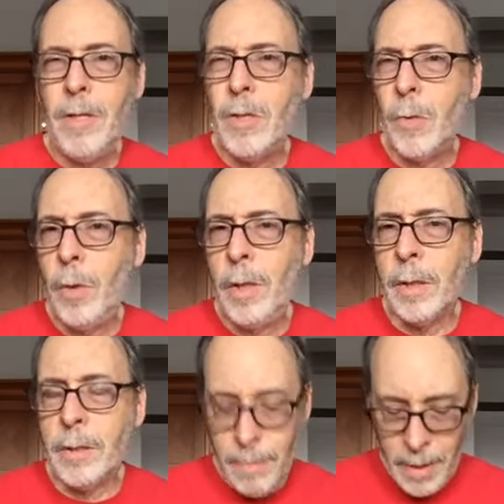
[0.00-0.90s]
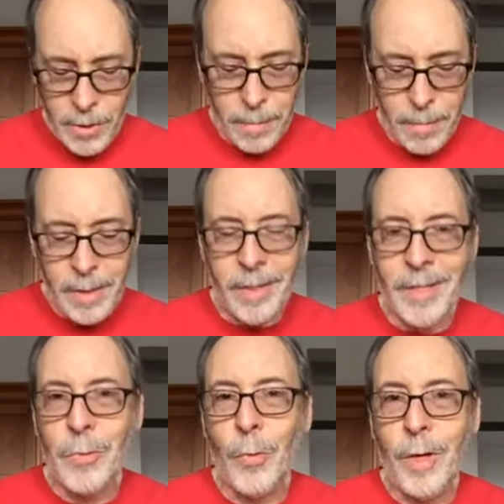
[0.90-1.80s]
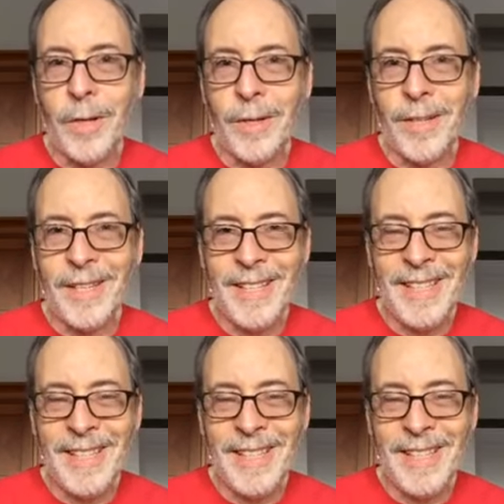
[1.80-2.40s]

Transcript: Mr. Will is Mr. Mill is weird.